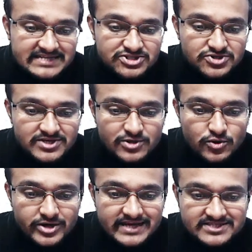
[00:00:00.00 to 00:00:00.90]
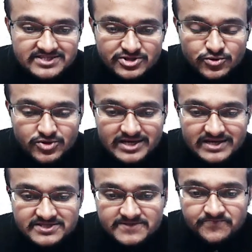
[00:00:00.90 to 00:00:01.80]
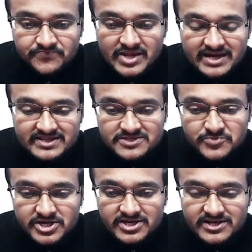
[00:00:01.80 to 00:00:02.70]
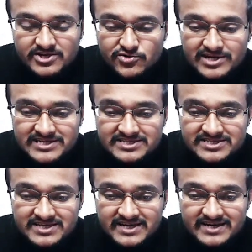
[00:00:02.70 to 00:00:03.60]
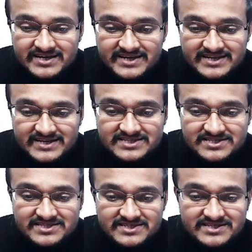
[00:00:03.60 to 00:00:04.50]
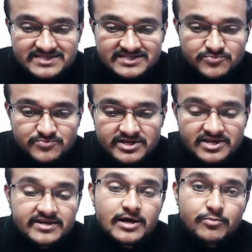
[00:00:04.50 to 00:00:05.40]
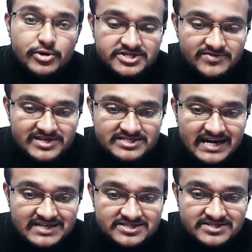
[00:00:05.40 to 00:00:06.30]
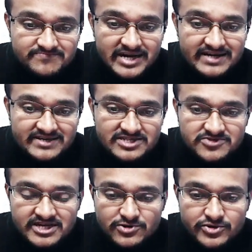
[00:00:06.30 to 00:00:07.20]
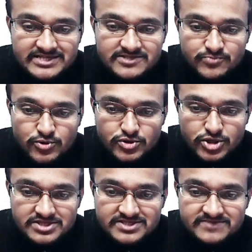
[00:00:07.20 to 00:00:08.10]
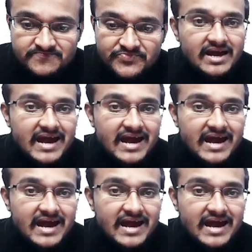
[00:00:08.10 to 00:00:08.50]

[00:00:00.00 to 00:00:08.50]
is actually known as nucleus. And this particular nucleus contains these particular positively charged particles which are known as protons,